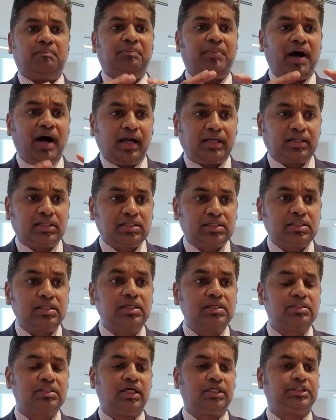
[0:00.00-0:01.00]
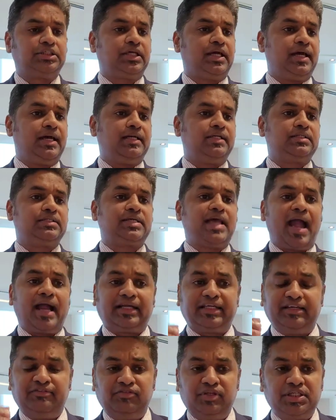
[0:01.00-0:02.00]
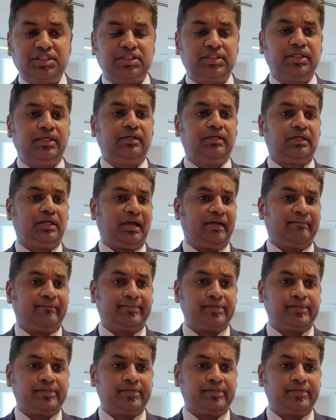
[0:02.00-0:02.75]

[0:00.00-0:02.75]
parts, such as active listening,